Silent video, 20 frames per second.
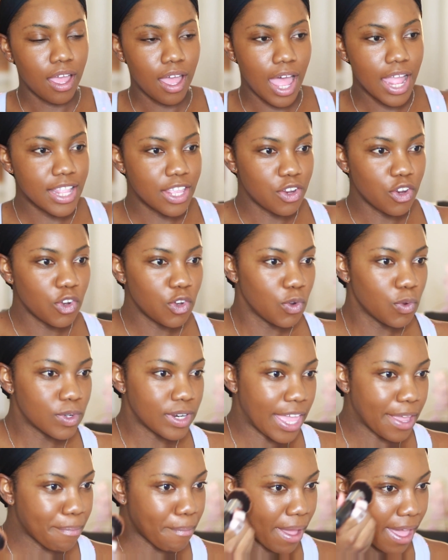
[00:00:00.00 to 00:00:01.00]
And they don't look
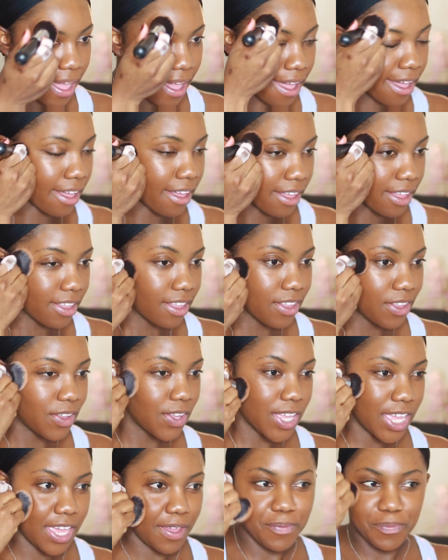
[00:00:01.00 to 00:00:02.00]
like my hair.
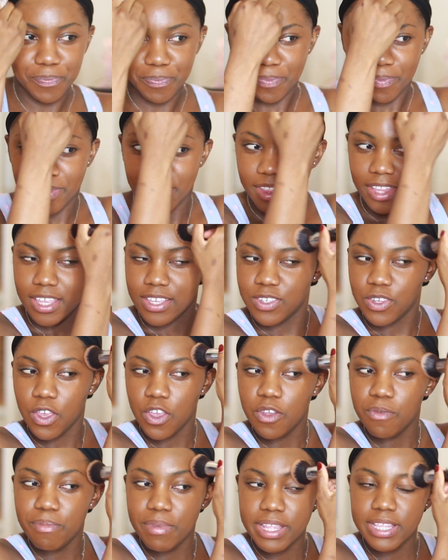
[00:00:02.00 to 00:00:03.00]
Okay, so
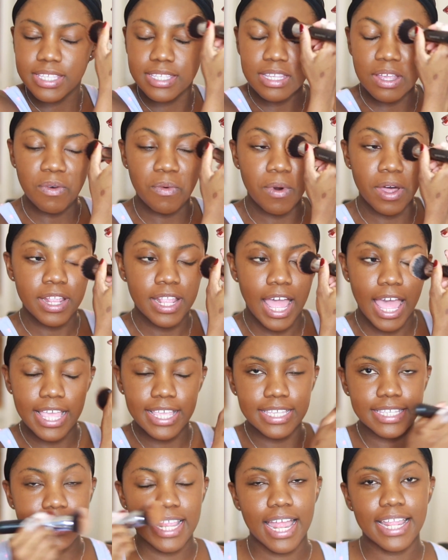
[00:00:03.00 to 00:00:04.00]
you meet someone
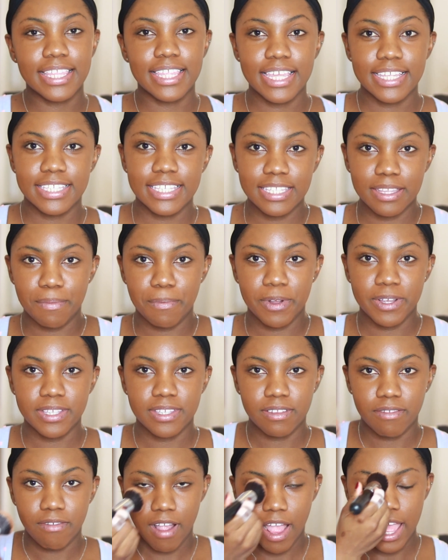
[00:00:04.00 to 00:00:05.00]
and you start dating the
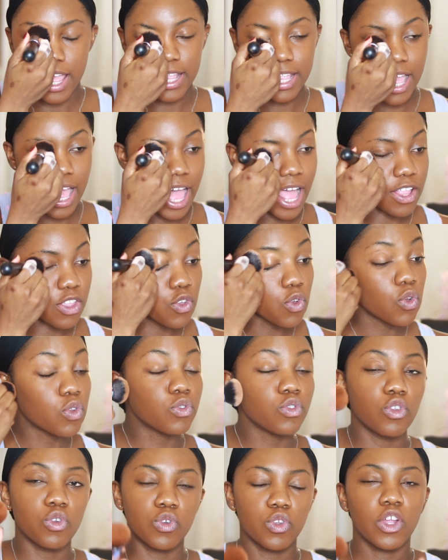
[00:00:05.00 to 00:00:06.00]
person, right?
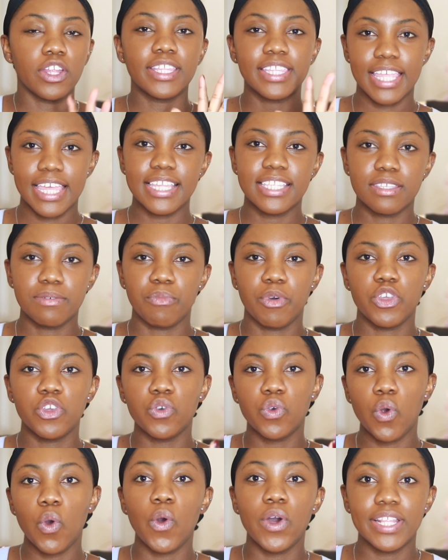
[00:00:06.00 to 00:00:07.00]
And not dating, but
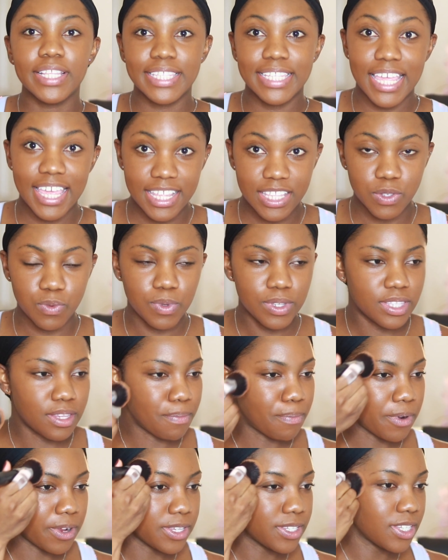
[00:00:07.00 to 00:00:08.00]
you go on dates with the
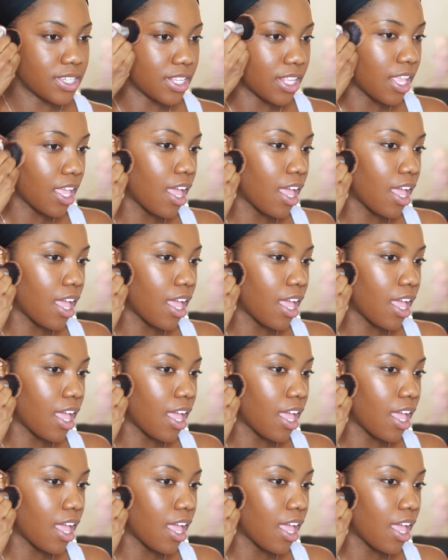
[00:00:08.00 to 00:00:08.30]
person.